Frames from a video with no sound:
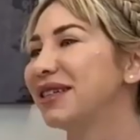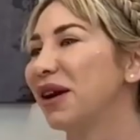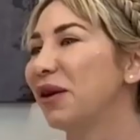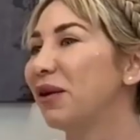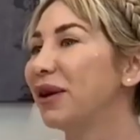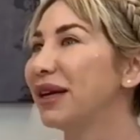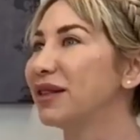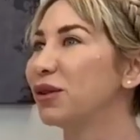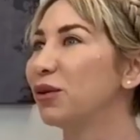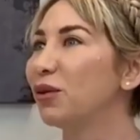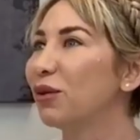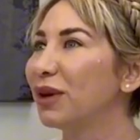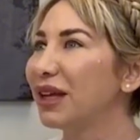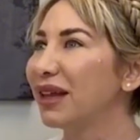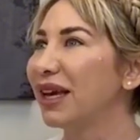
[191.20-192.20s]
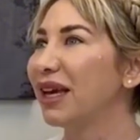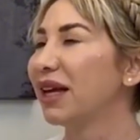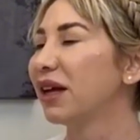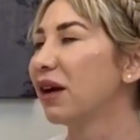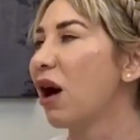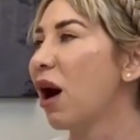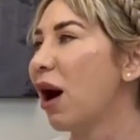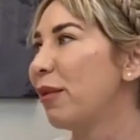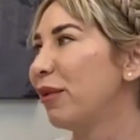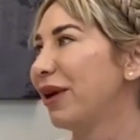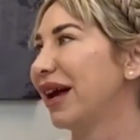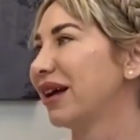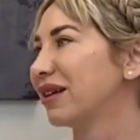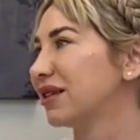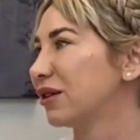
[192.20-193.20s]
So it's a really
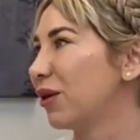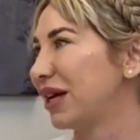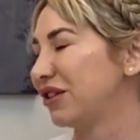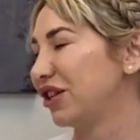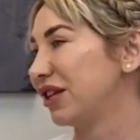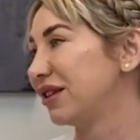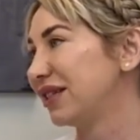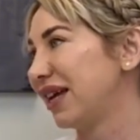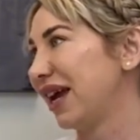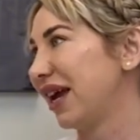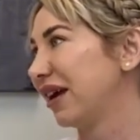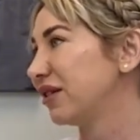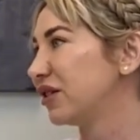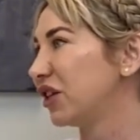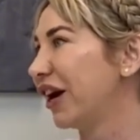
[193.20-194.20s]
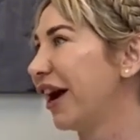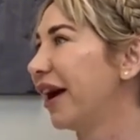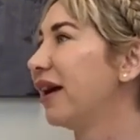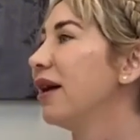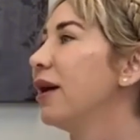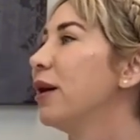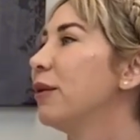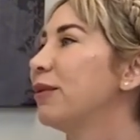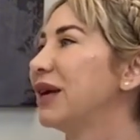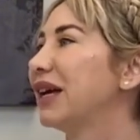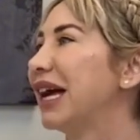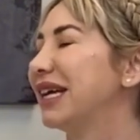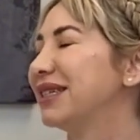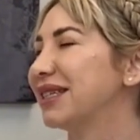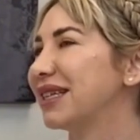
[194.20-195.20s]
complex question to answer,
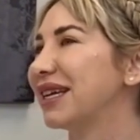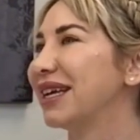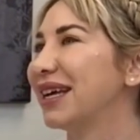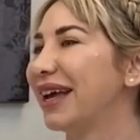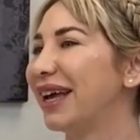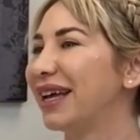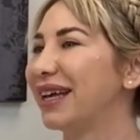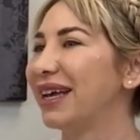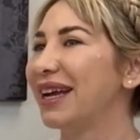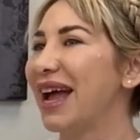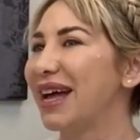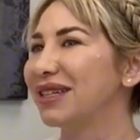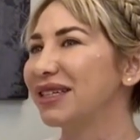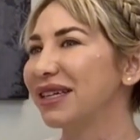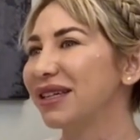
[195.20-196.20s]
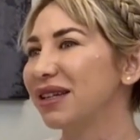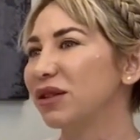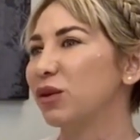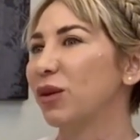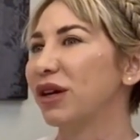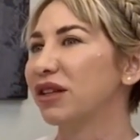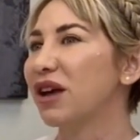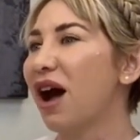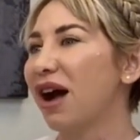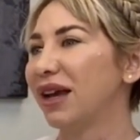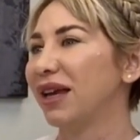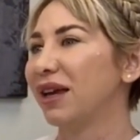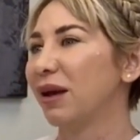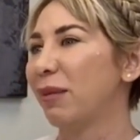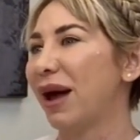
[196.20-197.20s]
because in essence, we're
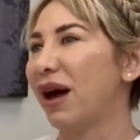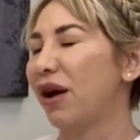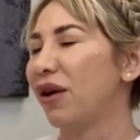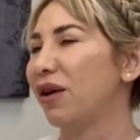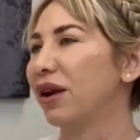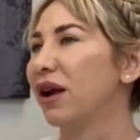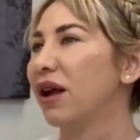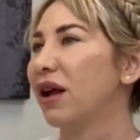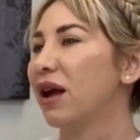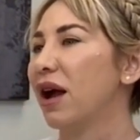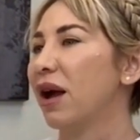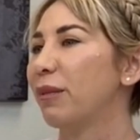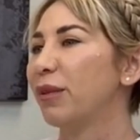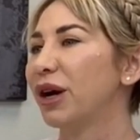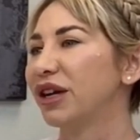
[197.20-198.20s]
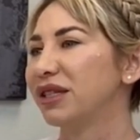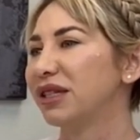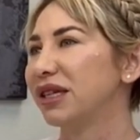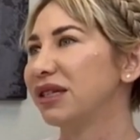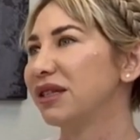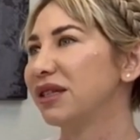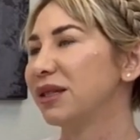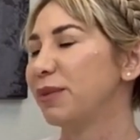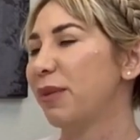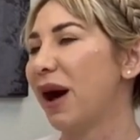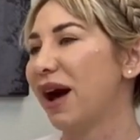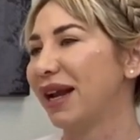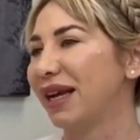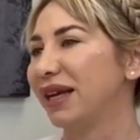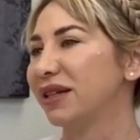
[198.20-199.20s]
talking about a person's
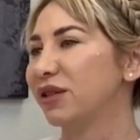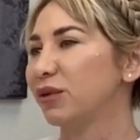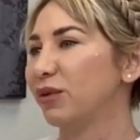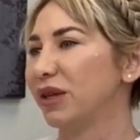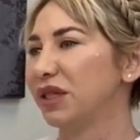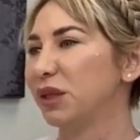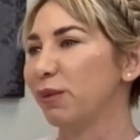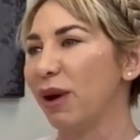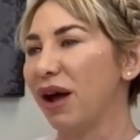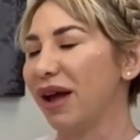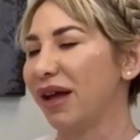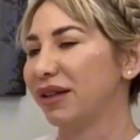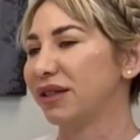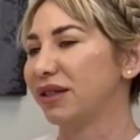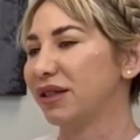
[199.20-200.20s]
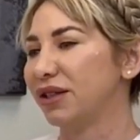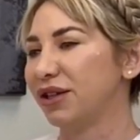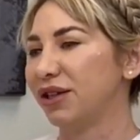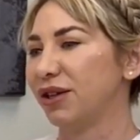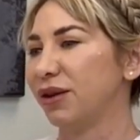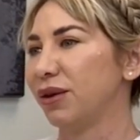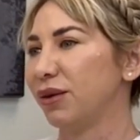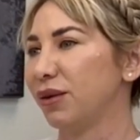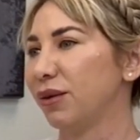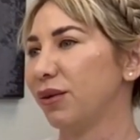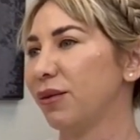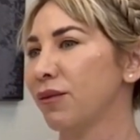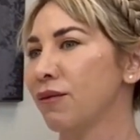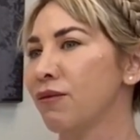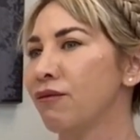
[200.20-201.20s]
body's response to